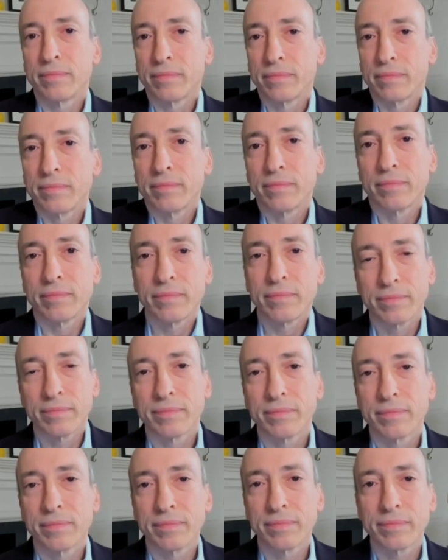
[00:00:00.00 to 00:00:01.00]

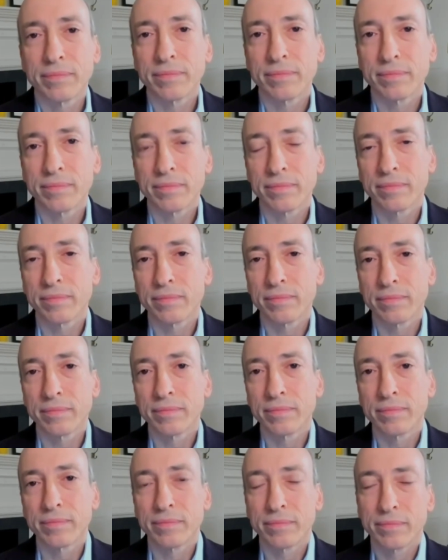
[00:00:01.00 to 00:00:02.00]

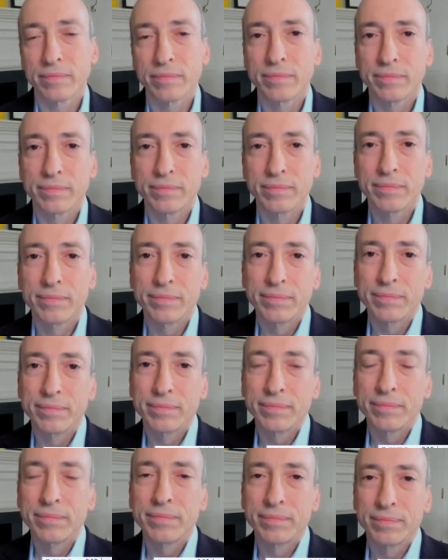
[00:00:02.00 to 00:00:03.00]

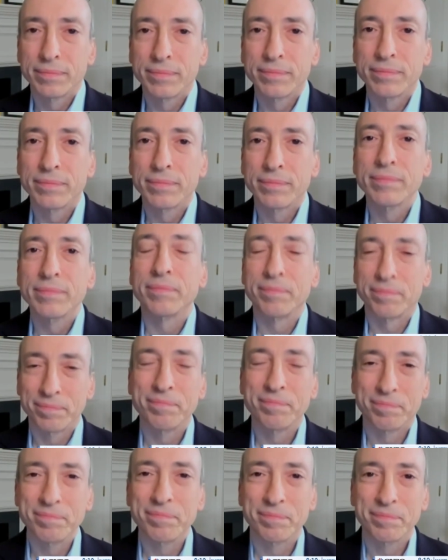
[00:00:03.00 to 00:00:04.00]

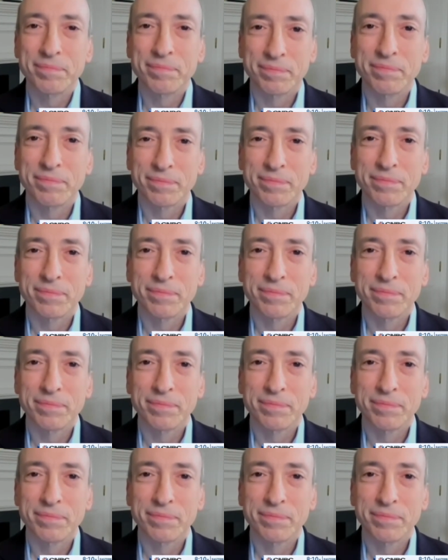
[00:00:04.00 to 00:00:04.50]
The person shown says nothing.